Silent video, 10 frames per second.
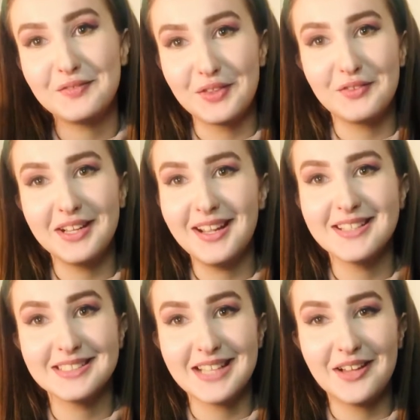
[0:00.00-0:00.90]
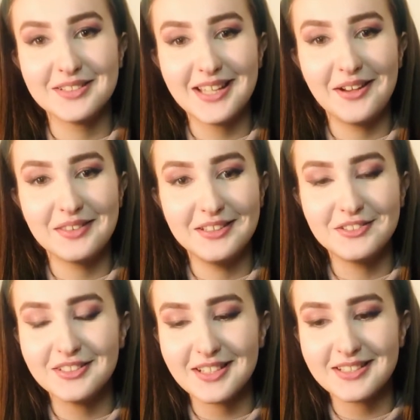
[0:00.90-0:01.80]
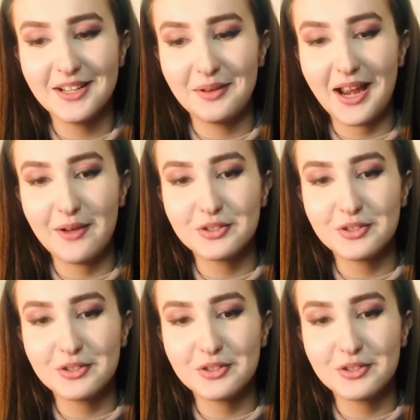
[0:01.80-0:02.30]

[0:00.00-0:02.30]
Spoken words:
for 3 years down south in Chichester while I was